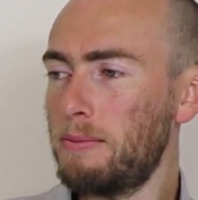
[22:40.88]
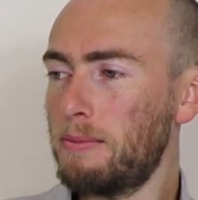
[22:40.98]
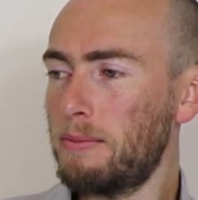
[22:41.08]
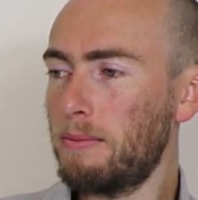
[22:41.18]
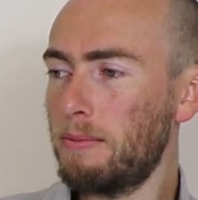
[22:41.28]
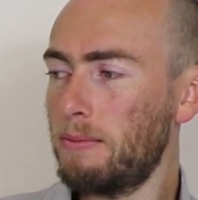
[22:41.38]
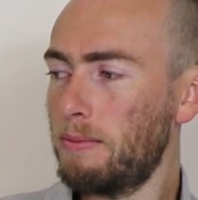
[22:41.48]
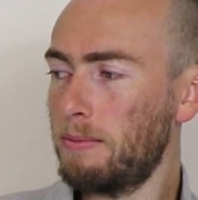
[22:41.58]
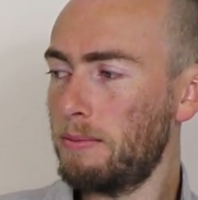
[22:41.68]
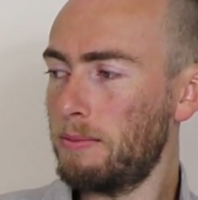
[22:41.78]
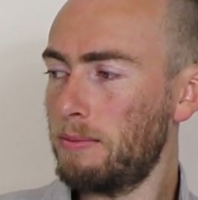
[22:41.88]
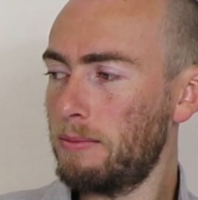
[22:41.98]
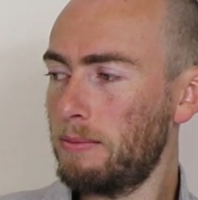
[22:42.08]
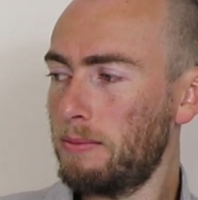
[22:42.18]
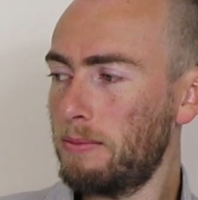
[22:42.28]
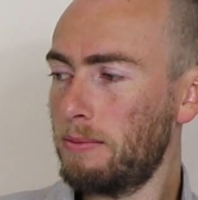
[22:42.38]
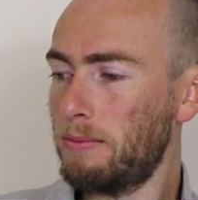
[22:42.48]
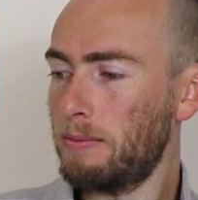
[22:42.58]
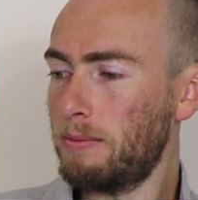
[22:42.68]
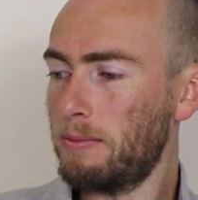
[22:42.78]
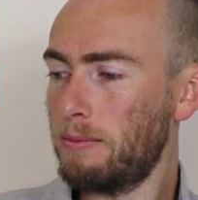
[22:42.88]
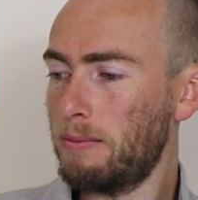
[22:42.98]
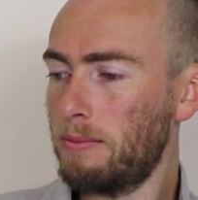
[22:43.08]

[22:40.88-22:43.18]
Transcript: (not speaking)